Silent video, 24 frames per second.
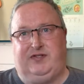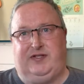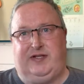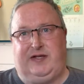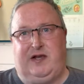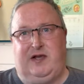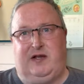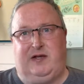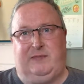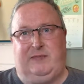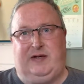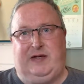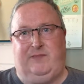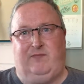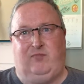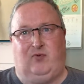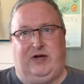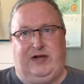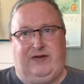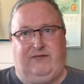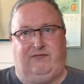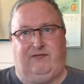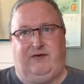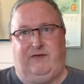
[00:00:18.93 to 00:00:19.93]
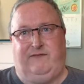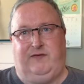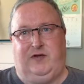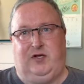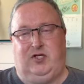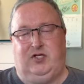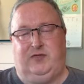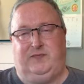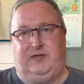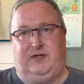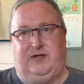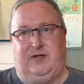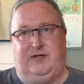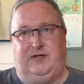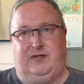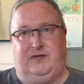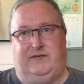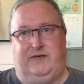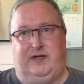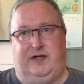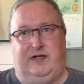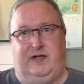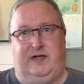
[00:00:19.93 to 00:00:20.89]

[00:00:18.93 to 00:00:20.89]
They're going to be brief reviews because of